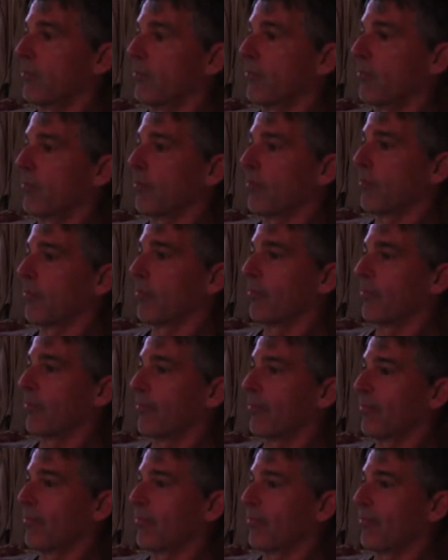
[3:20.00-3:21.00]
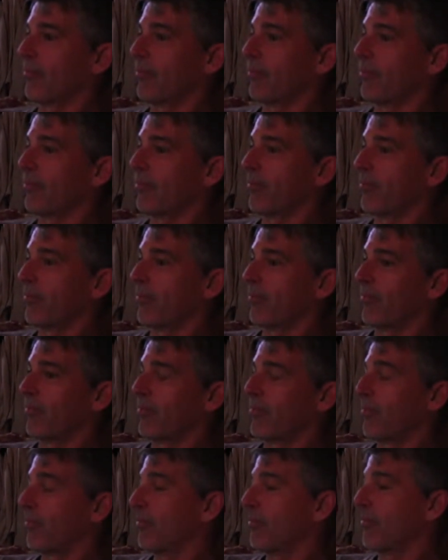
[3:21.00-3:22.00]
box, what would you do?
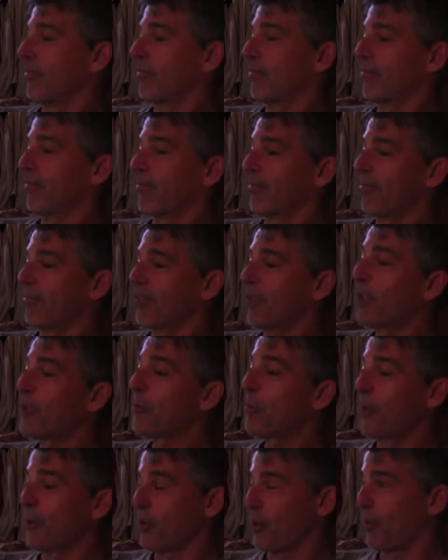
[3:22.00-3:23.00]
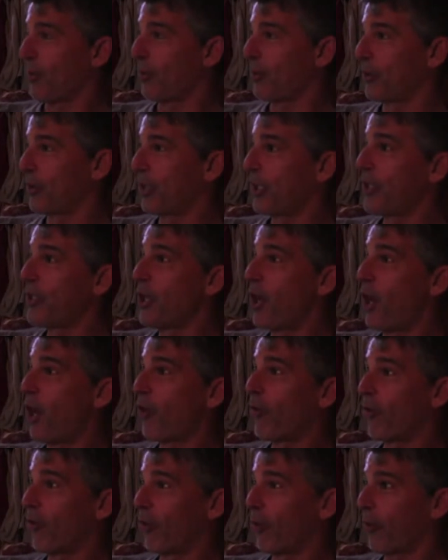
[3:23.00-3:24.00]
It depends on if he's leading
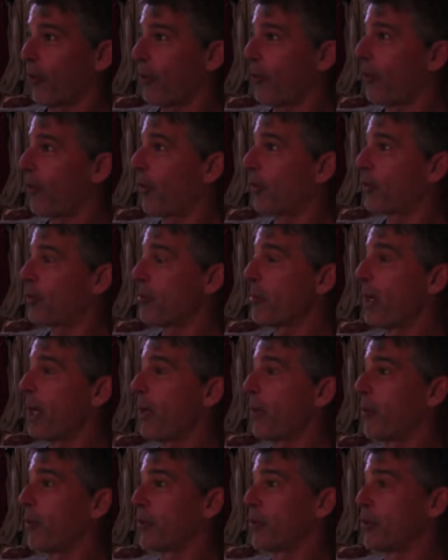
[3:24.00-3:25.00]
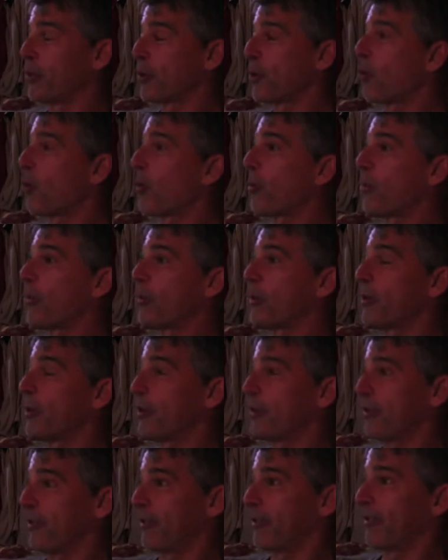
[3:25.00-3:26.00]
off or, or somebody was in scoring
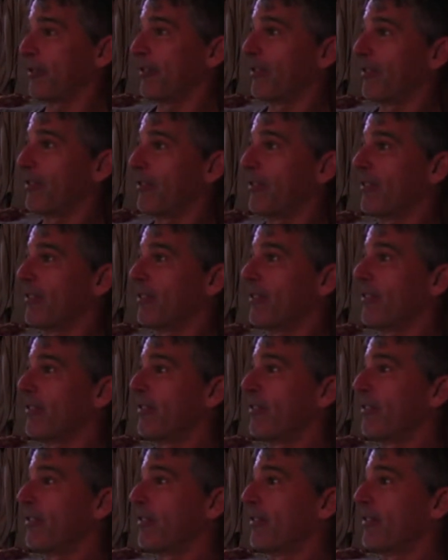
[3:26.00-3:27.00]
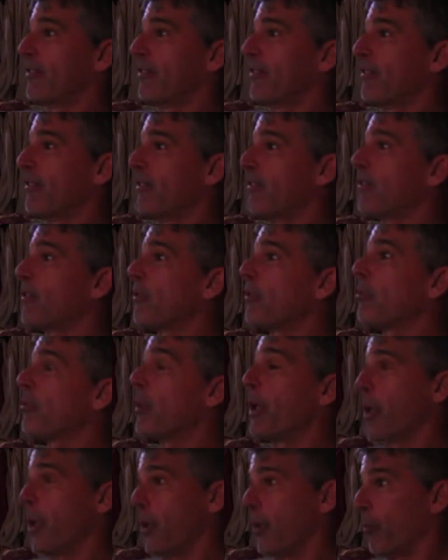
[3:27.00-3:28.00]
position. Right.
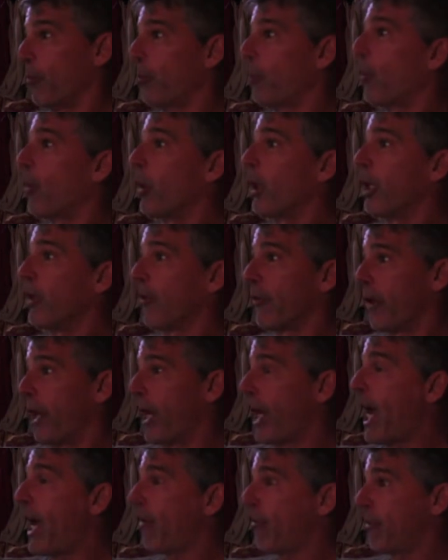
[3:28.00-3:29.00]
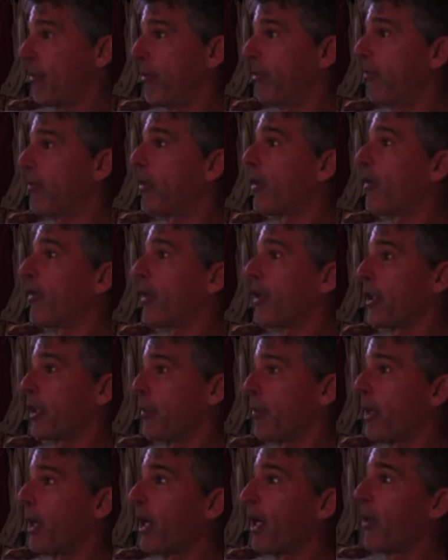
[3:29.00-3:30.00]
Being a reliever, I'd have to think
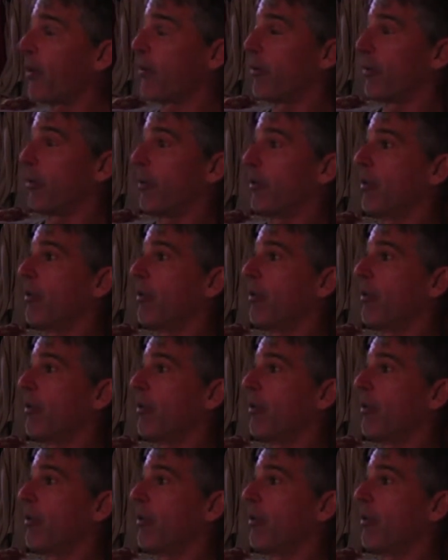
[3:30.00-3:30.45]
about,